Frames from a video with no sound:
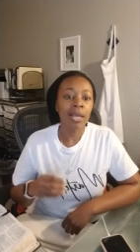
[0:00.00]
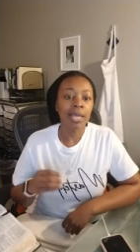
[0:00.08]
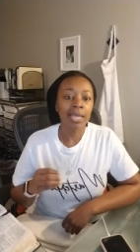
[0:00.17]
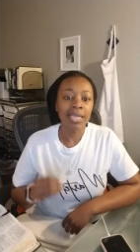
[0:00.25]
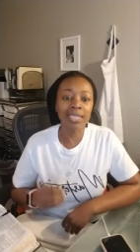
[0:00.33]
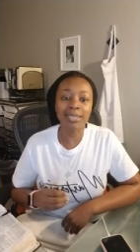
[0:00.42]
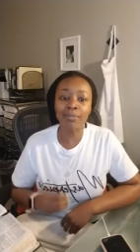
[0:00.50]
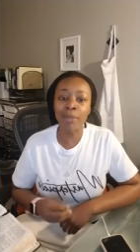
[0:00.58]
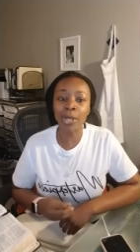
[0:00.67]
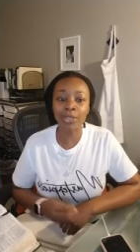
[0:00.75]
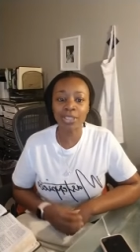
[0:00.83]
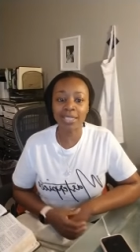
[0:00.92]
His
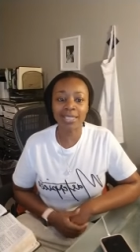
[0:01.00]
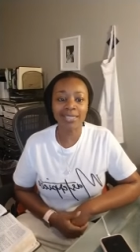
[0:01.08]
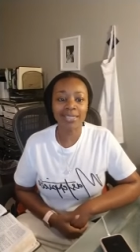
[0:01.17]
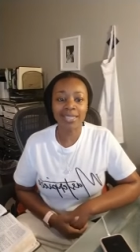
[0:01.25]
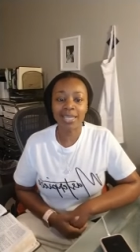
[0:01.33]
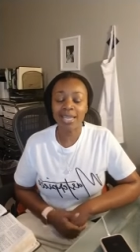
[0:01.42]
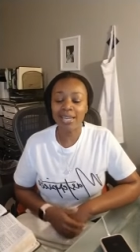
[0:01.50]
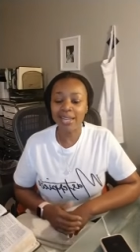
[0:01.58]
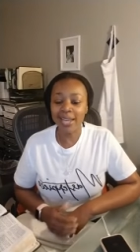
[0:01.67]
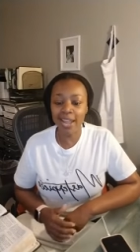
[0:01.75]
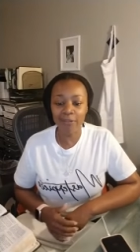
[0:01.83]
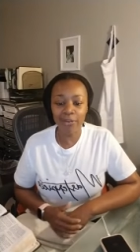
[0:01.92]
mercies
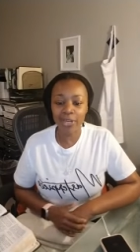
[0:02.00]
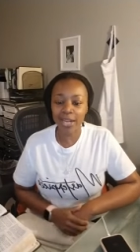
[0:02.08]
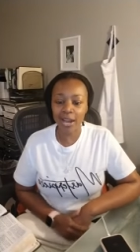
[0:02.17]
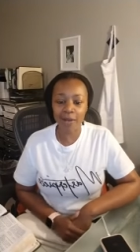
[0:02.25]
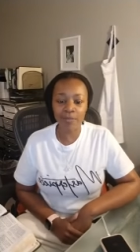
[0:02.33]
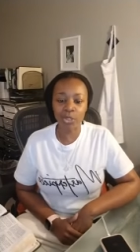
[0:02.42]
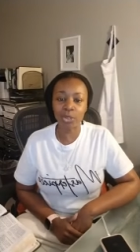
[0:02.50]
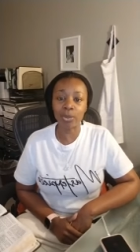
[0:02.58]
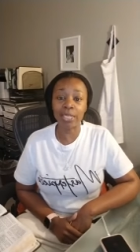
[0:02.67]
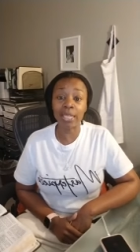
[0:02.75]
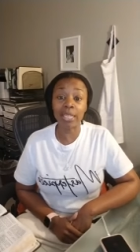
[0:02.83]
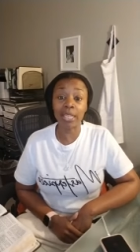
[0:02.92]
never come to
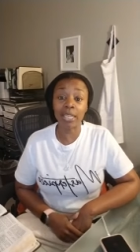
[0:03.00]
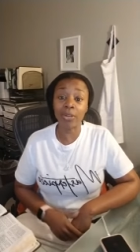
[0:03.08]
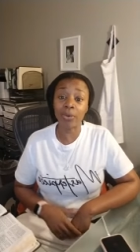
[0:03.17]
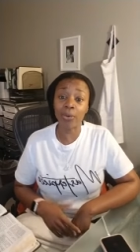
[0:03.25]
an end.